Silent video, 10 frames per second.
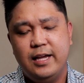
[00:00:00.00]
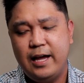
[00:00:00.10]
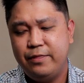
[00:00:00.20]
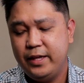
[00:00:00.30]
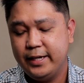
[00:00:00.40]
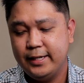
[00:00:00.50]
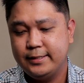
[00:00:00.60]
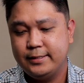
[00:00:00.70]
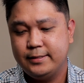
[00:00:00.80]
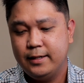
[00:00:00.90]
I think
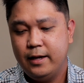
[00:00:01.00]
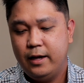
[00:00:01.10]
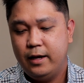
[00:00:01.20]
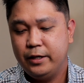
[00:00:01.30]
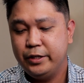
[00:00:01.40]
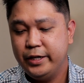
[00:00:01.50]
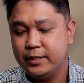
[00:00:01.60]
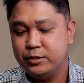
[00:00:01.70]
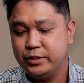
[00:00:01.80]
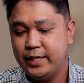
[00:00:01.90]
it's a good
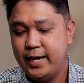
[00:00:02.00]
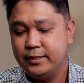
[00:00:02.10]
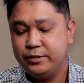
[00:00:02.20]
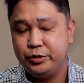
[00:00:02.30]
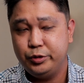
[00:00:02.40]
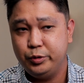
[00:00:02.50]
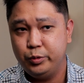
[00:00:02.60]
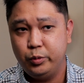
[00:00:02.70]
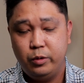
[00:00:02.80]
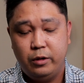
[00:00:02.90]
exercise
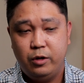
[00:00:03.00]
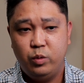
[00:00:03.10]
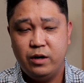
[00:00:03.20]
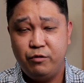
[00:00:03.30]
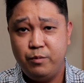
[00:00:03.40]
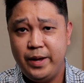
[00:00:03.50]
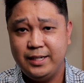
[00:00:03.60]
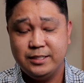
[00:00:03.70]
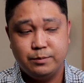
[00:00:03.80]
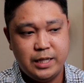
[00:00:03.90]
to, whenever you're
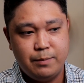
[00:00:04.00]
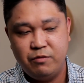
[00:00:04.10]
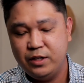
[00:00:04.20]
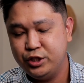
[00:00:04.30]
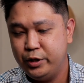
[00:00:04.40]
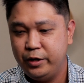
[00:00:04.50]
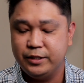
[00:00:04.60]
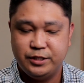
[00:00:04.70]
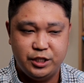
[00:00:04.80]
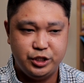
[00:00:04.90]
making some type of
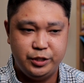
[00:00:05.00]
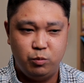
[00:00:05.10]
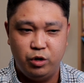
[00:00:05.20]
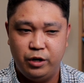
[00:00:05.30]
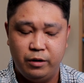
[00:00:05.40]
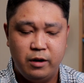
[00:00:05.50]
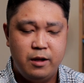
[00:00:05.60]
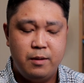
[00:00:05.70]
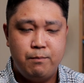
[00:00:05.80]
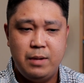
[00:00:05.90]
engineering decision where
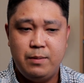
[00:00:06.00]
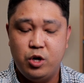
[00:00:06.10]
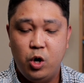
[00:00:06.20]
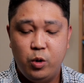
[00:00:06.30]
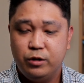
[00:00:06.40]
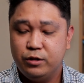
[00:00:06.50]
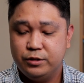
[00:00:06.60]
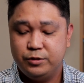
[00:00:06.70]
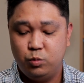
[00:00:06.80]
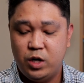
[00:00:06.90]
maybe
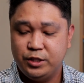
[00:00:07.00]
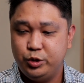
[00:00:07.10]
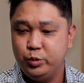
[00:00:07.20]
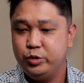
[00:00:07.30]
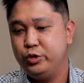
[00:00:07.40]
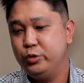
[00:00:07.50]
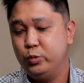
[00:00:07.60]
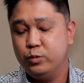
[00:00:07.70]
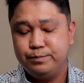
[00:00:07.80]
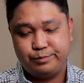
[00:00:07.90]
owners want you
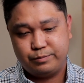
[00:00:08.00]
to,